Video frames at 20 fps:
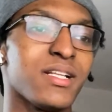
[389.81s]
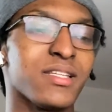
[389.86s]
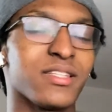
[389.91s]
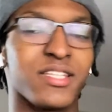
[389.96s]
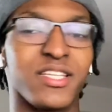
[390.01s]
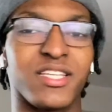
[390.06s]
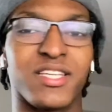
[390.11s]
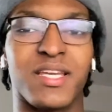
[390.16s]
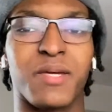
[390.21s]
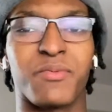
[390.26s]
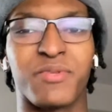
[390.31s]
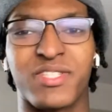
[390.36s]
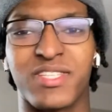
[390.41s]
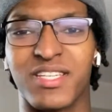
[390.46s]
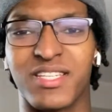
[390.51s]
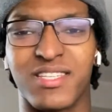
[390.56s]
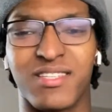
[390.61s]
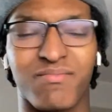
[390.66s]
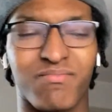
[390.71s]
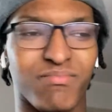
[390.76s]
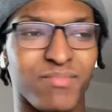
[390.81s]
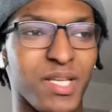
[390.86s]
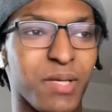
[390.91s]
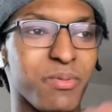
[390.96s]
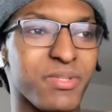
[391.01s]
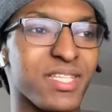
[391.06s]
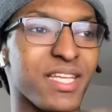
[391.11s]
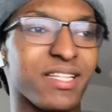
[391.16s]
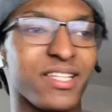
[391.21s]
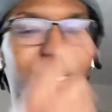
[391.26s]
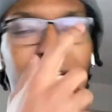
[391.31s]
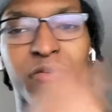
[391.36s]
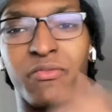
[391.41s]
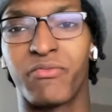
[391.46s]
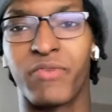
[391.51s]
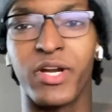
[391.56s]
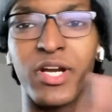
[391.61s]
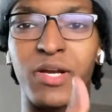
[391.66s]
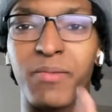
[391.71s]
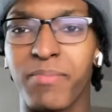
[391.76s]
It was like the
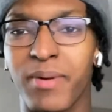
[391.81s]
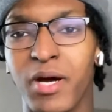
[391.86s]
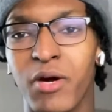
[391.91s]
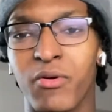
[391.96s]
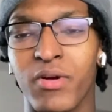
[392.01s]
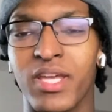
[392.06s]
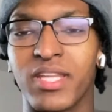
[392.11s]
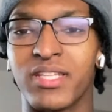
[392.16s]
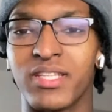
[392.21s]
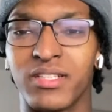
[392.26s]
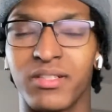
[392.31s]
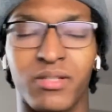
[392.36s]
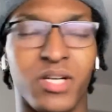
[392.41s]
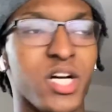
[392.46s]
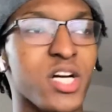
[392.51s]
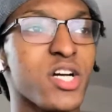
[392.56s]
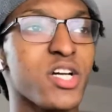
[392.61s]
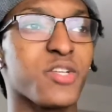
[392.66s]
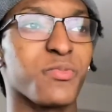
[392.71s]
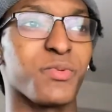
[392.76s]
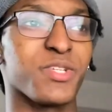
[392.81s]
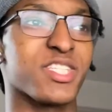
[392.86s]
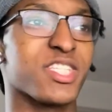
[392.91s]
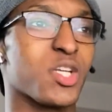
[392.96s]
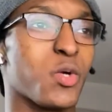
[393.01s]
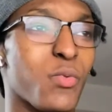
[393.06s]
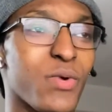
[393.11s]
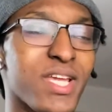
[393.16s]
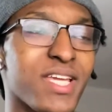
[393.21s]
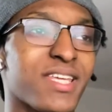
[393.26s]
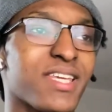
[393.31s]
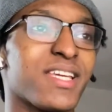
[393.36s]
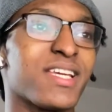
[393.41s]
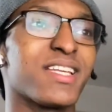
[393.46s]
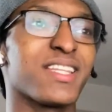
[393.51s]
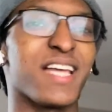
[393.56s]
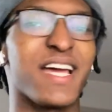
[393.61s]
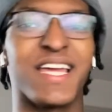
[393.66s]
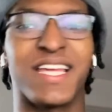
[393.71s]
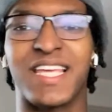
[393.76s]
conveyor belt and the hood was squeaking.
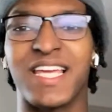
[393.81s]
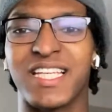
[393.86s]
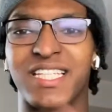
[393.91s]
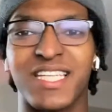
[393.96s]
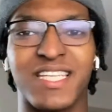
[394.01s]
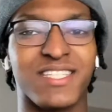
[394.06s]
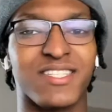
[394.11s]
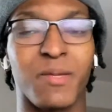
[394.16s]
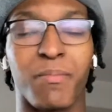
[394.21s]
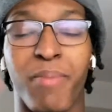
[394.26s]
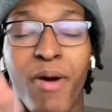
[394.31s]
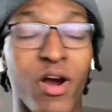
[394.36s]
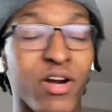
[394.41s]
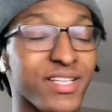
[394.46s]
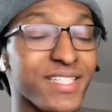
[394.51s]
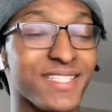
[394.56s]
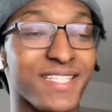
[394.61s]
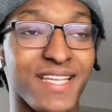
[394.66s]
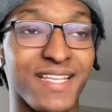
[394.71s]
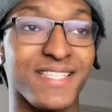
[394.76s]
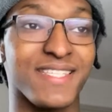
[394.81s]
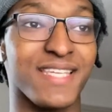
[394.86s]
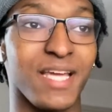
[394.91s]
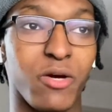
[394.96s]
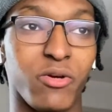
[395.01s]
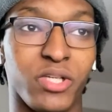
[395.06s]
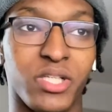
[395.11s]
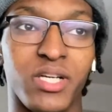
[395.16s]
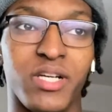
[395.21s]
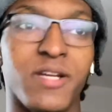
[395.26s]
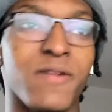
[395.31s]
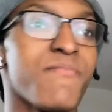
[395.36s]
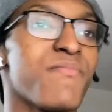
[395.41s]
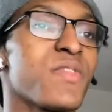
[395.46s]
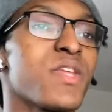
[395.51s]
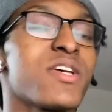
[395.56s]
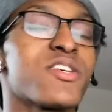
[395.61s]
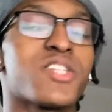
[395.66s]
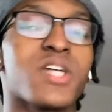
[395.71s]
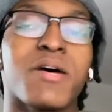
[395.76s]
Like the parts didn't sound good.
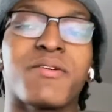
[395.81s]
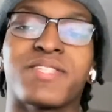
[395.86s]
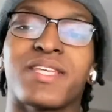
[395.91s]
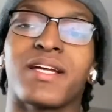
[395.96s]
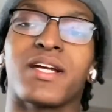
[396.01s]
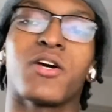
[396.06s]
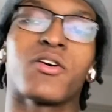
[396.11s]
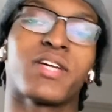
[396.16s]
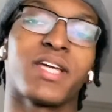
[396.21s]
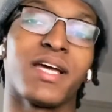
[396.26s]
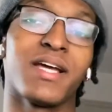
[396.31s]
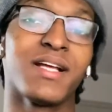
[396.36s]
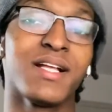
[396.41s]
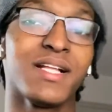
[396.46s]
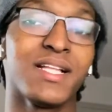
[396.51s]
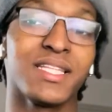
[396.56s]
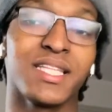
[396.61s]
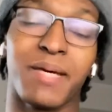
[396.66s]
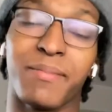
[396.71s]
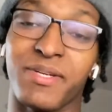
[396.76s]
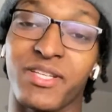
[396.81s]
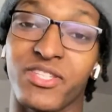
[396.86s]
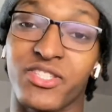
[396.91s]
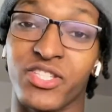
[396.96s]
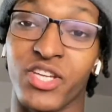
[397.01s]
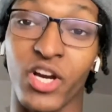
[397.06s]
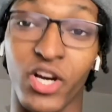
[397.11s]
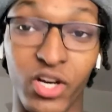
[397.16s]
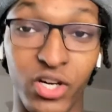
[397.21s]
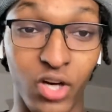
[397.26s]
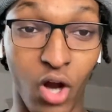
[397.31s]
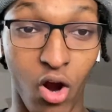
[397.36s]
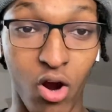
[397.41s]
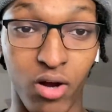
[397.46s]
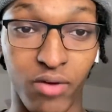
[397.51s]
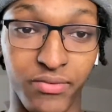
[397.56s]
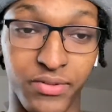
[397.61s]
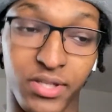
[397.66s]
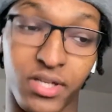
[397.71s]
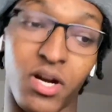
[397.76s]
So I was like, okay, let me turn
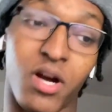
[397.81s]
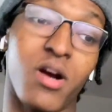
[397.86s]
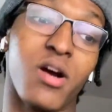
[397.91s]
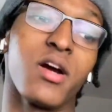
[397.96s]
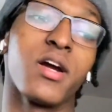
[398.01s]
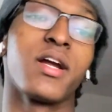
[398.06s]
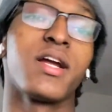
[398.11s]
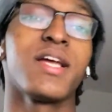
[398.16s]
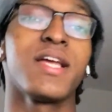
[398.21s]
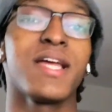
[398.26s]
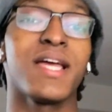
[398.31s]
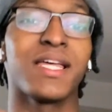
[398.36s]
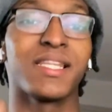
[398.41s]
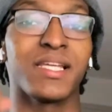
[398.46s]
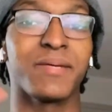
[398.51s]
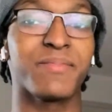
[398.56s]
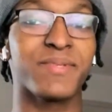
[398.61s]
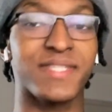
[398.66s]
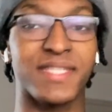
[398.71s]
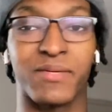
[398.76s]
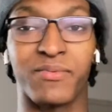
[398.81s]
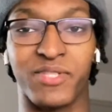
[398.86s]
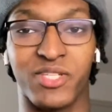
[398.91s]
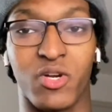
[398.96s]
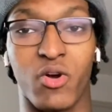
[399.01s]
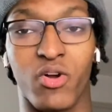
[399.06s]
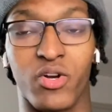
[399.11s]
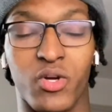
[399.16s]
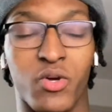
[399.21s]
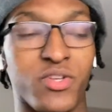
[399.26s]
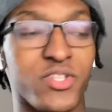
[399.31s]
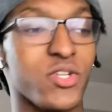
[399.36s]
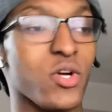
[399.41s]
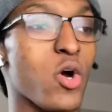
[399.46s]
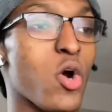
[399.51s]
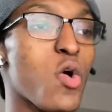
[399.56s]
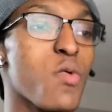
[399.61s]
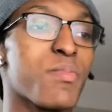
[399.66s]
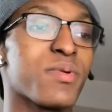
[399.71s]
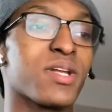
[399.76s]
off the car and let me see what's going on. So I
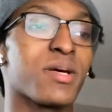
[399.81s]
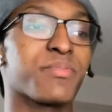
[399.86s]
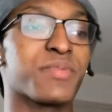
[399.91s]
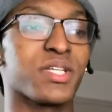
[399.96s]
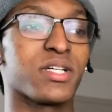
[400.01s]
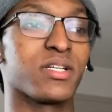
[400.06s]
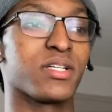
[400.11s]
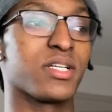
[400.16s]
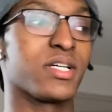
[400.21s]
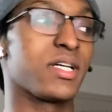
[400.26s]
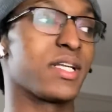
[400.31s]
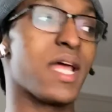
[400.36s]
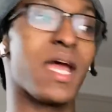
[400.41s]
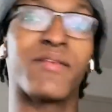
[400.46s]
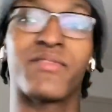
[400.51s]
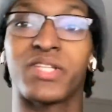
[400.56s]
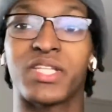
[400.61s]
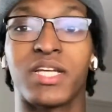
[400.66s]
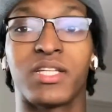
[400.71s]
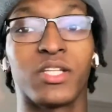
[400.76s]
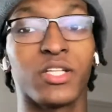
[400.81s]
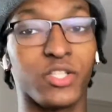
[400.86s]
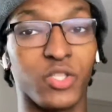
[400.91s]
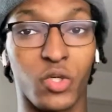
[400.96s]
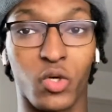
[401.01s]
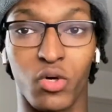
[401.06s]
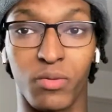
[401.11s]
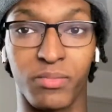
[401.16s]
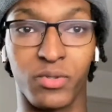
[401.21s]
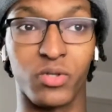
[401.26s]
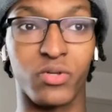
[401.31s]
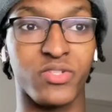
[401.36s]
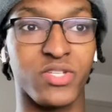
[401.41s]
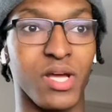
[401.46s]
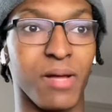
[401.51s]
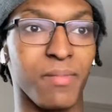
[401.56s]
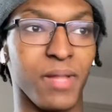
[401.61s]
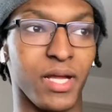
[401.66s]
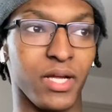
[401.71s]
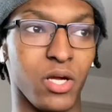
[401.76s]
open up the hood, everything looked normal. So
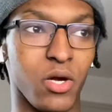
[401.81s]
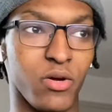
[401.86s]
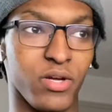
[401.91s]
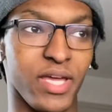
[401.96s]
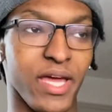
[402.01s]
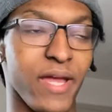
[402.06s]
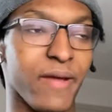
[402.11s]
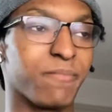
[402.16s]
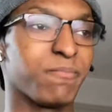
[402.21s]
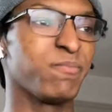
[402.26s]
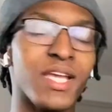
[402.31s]
I'm like, okay.